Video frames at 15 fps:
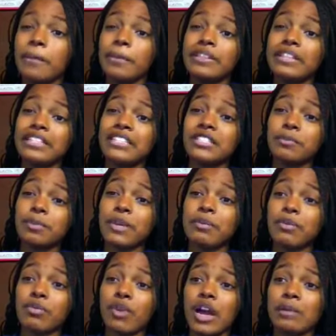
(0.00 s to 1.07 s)
But this is a
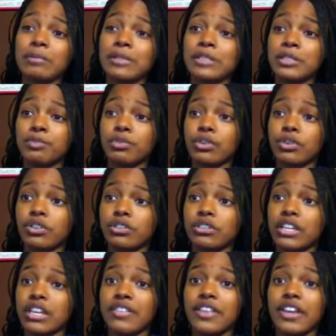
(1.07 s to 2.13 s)
people robbed and spoiled,
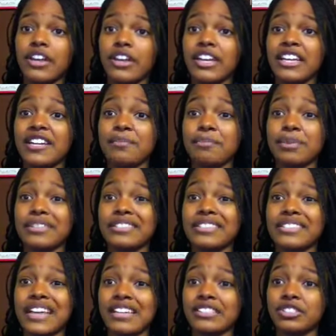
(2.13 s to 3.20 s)
and they are hid in
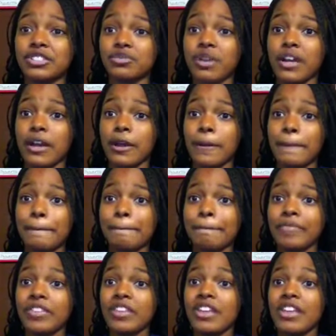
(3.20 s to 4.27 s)
prison houses around.
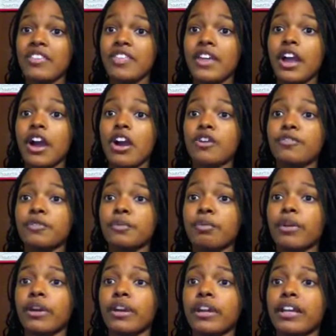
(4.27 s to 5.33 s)
They are for
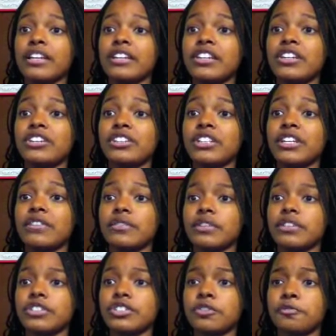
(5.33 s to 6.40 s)
prey, and none
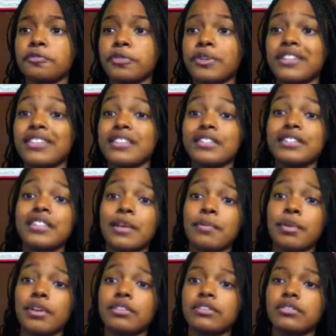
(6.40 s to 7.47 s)
delivered, so free this and
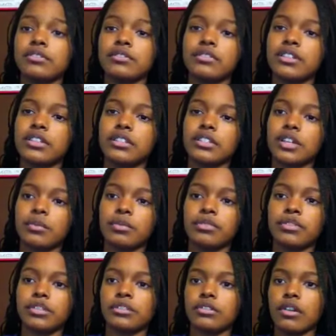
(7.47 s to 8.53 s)
that person doesn't help on
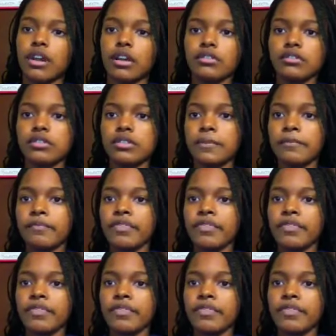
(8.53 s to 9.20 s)
these grounds.